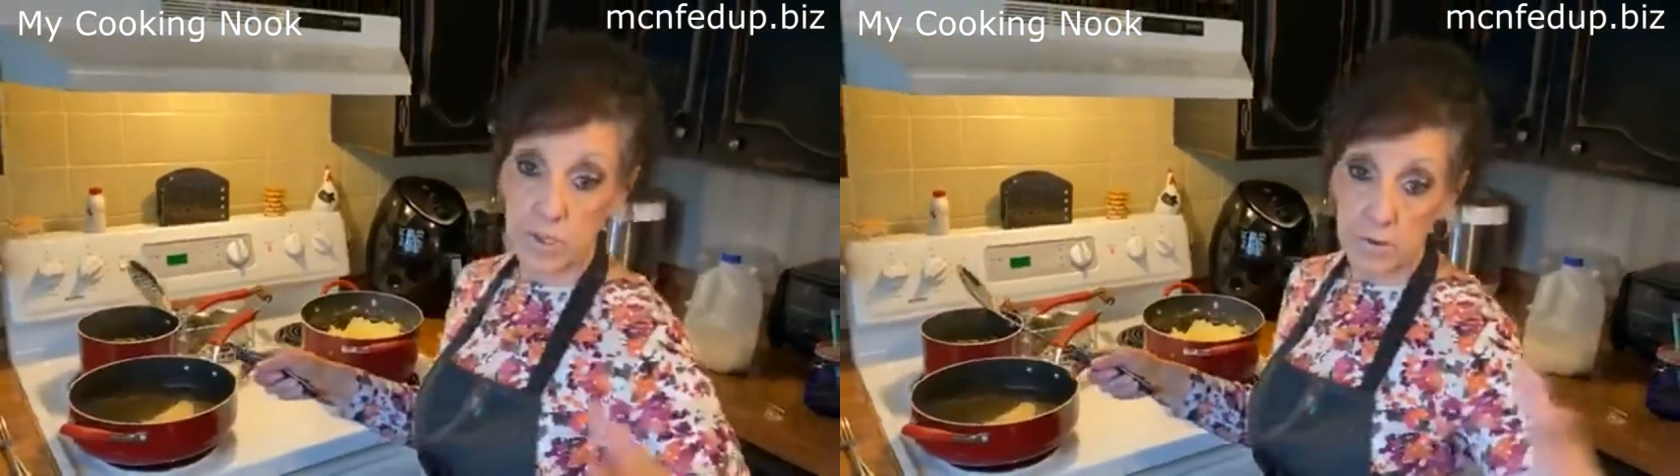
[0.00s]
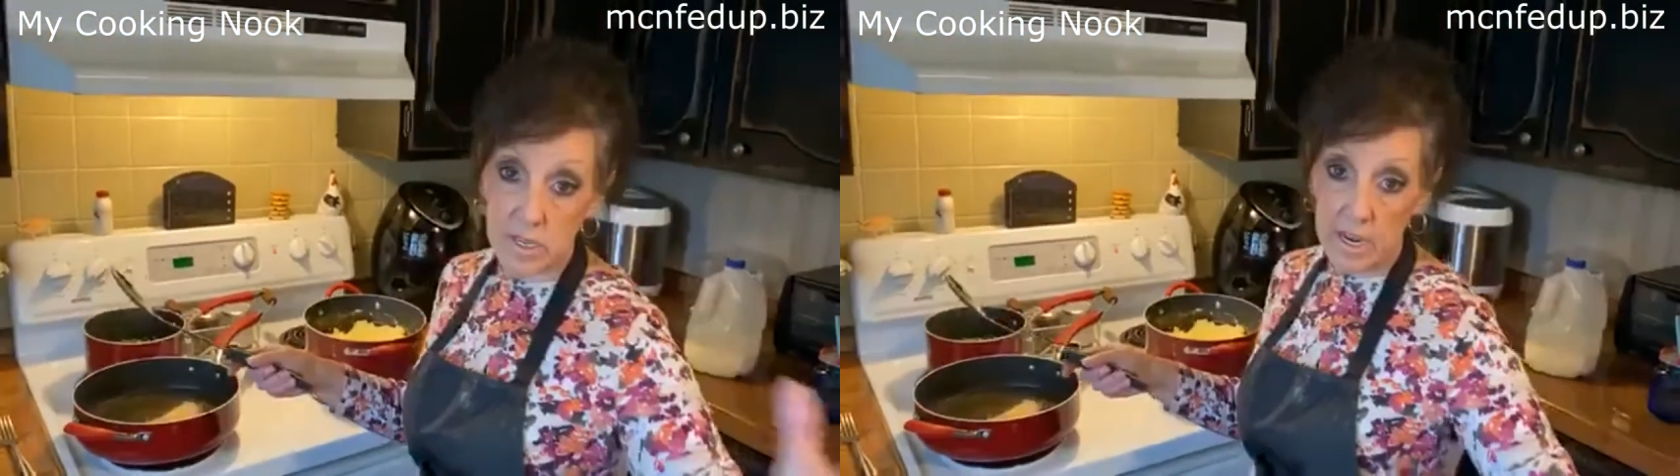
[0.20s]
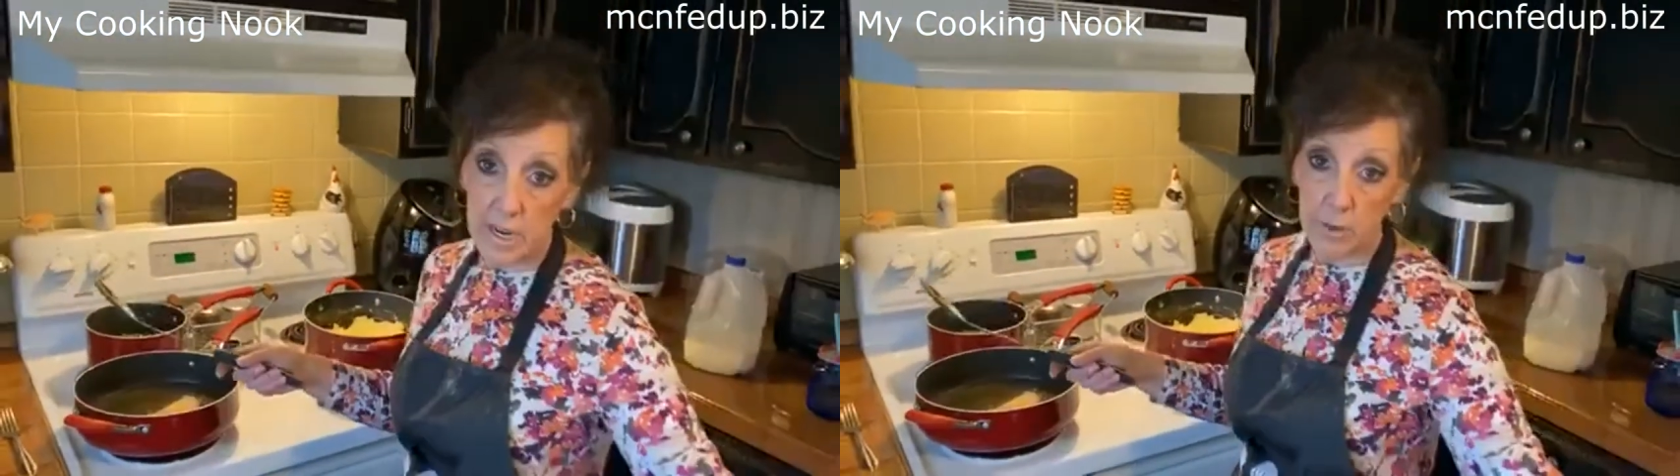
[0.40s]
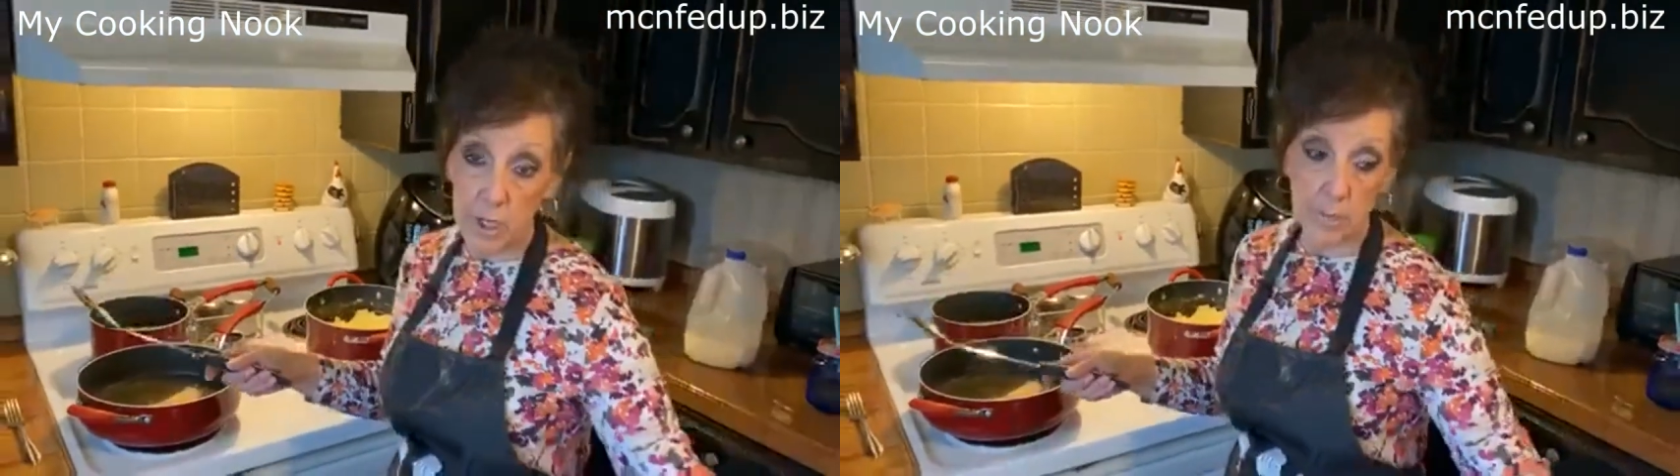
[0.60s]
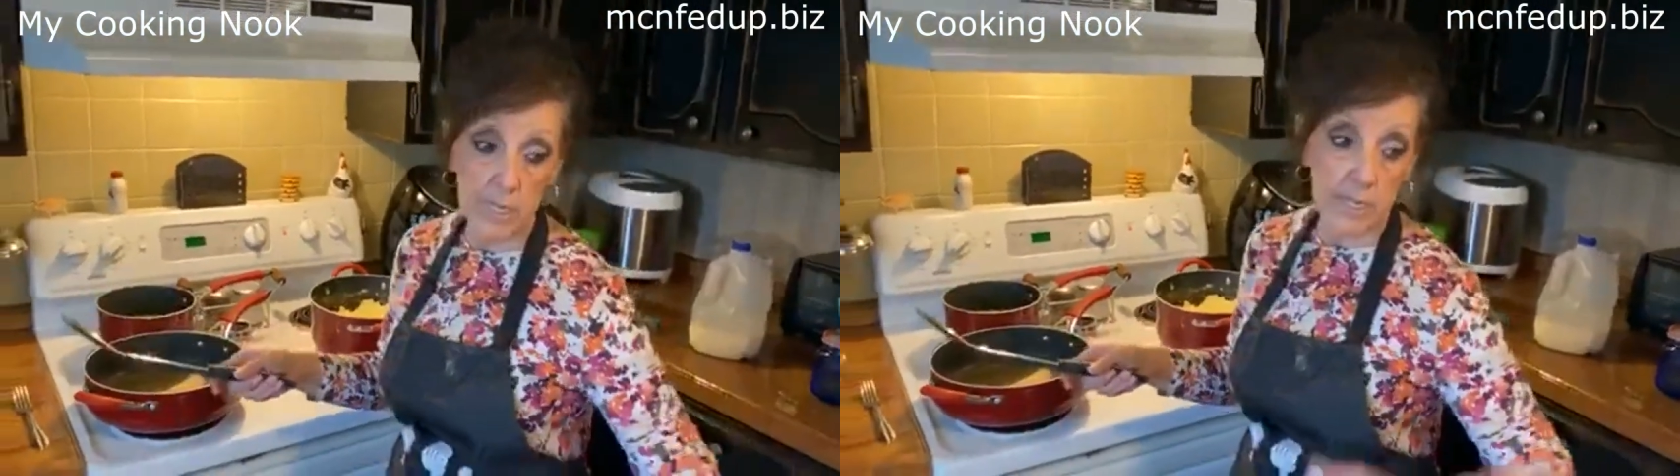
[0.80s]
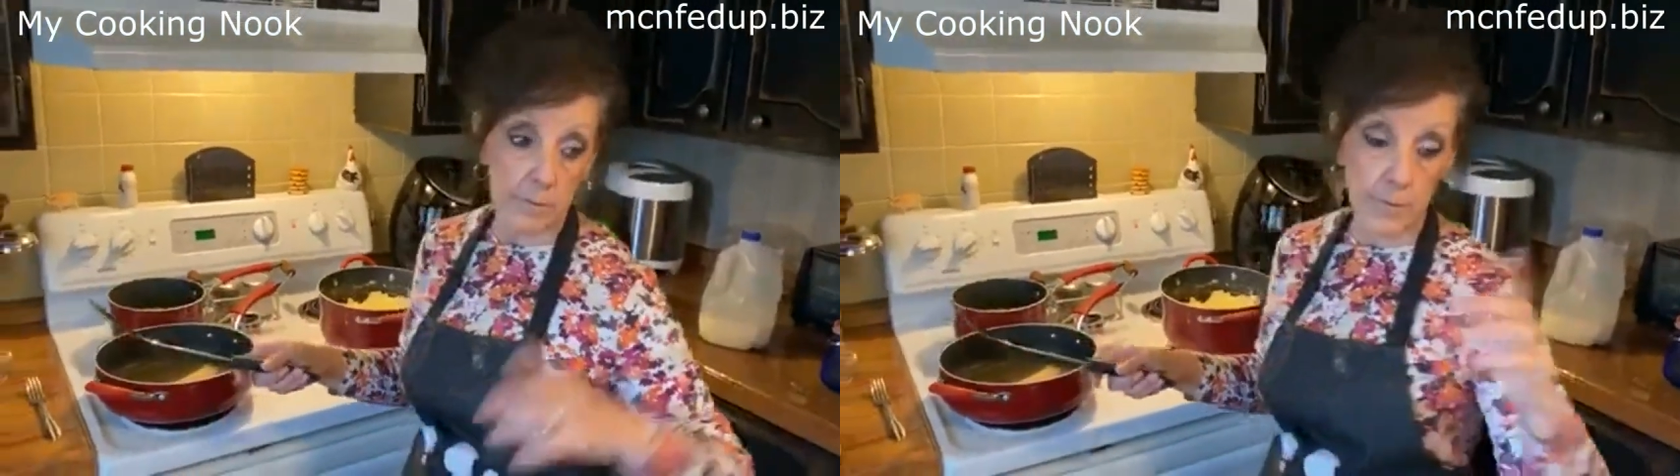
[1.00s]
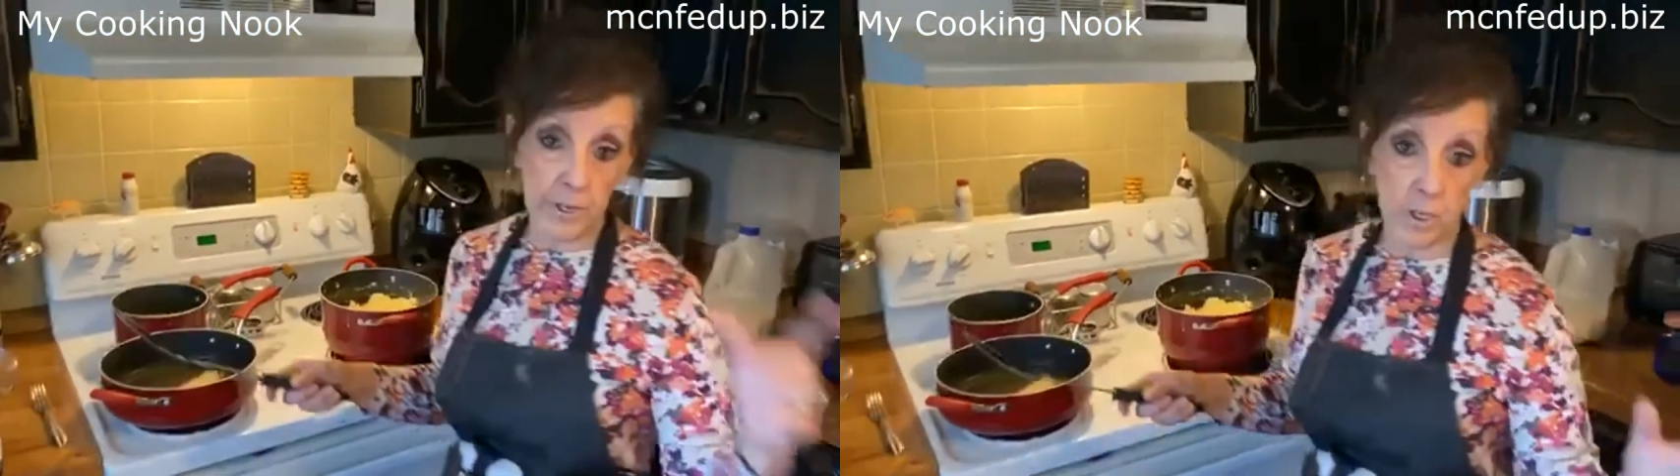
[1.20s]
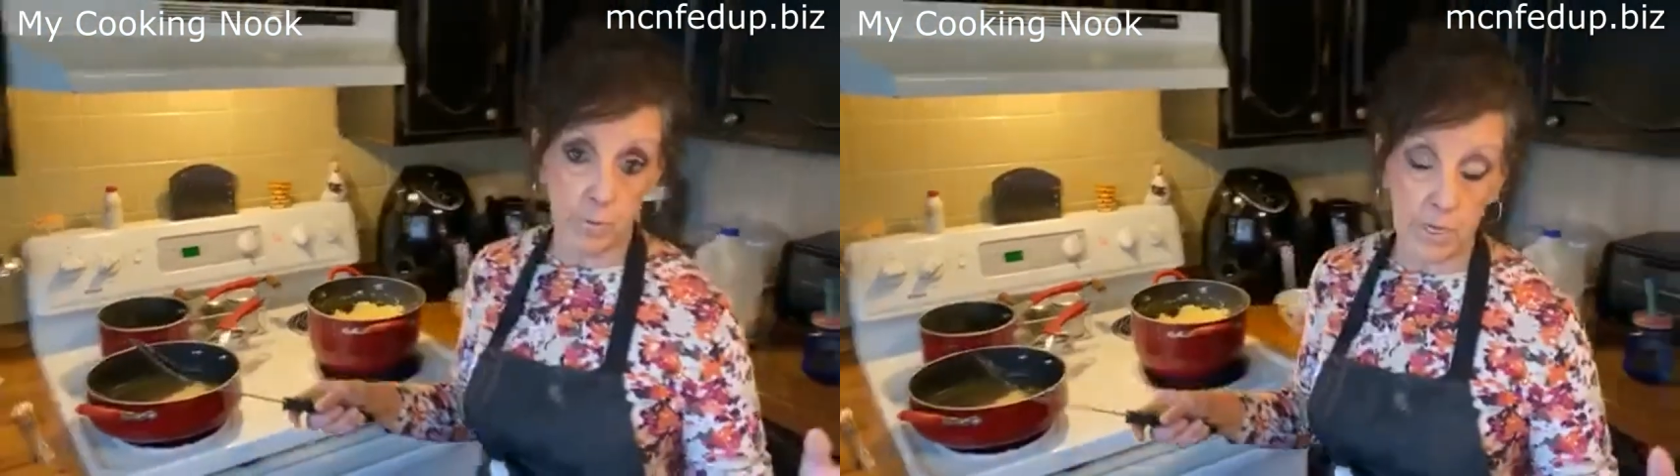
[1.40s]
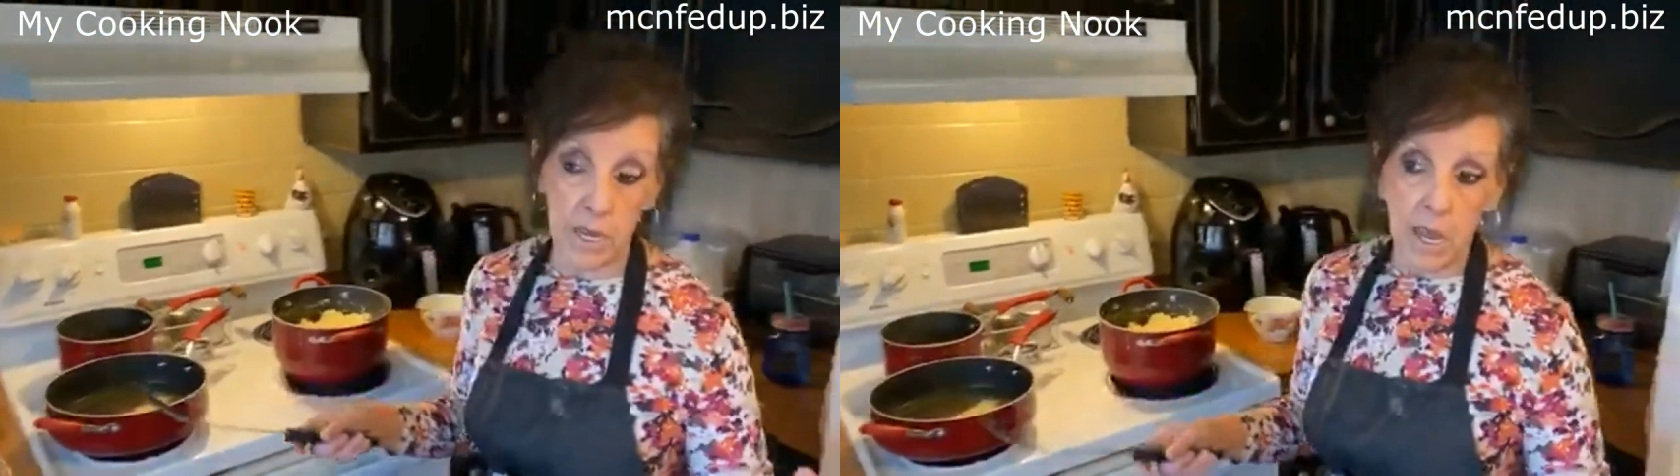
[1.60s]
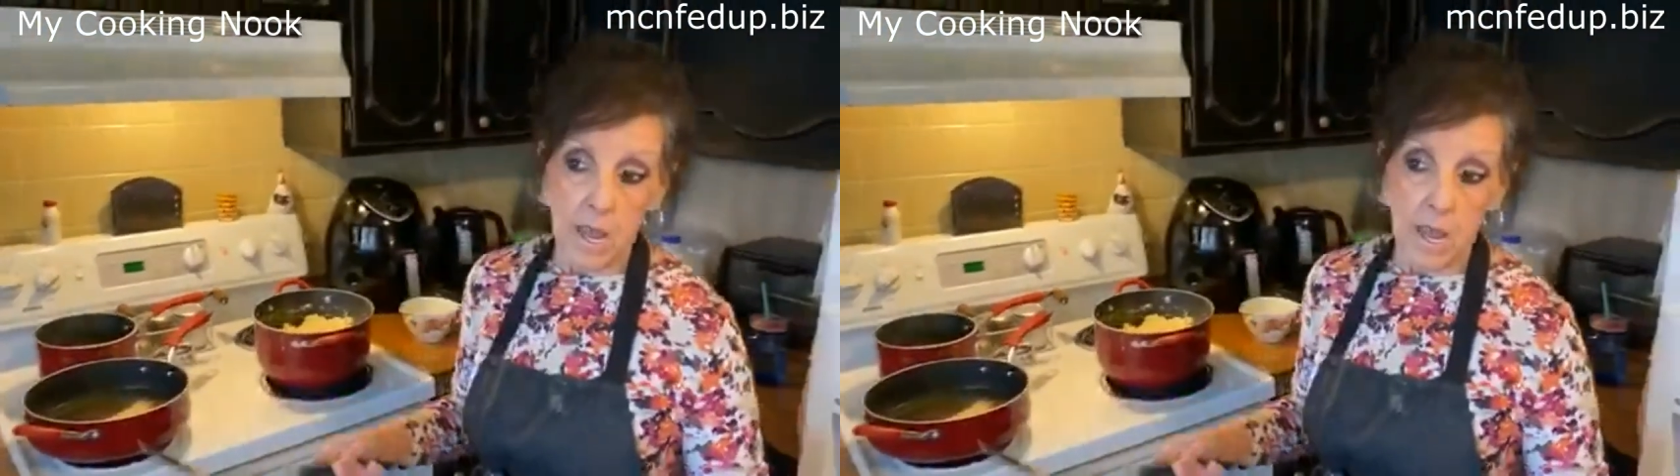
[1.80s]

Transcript: He was an Irishman and a Frenchman,